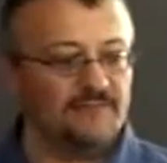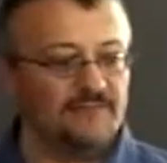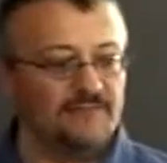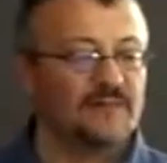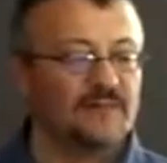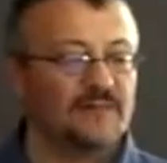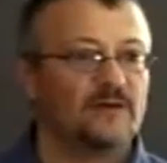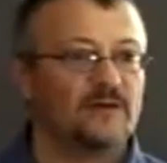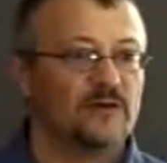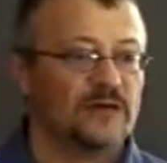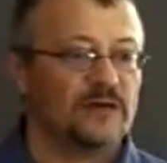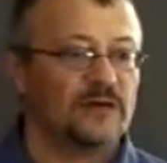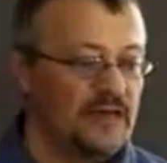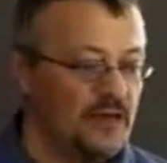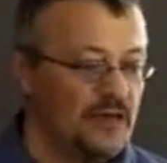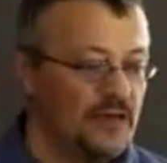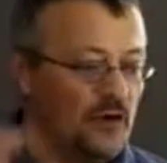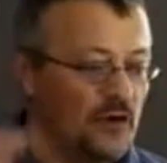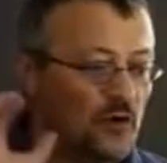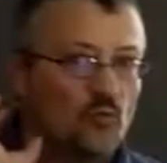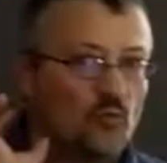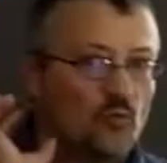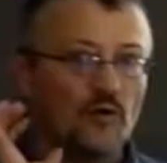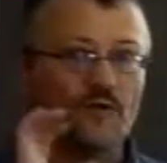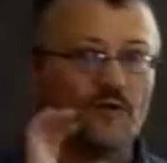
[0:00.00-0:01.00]
Okay?
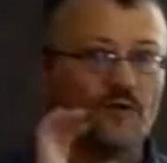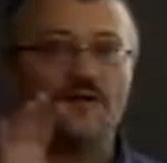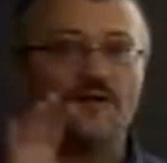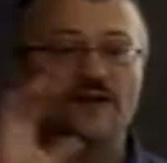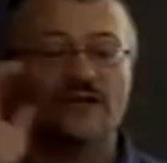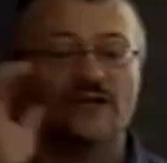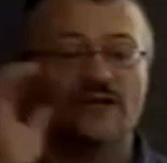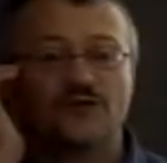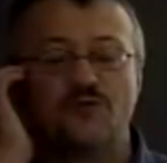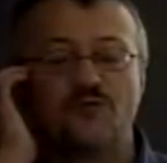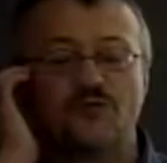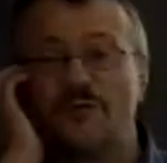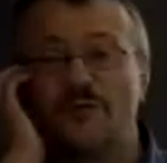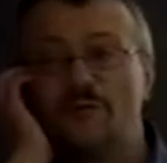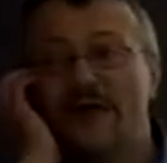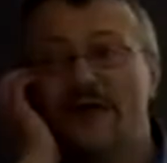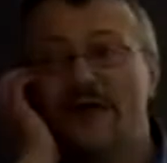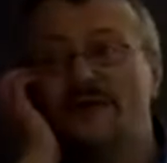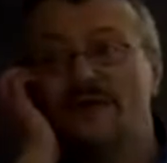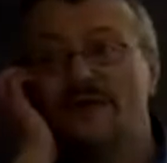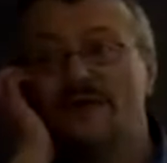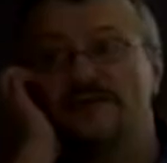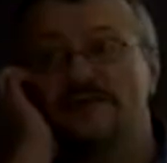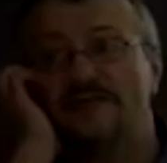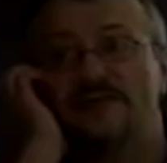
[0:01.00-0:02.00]
We'll finish with
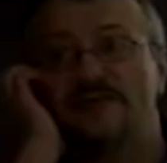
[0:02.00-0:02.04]
methods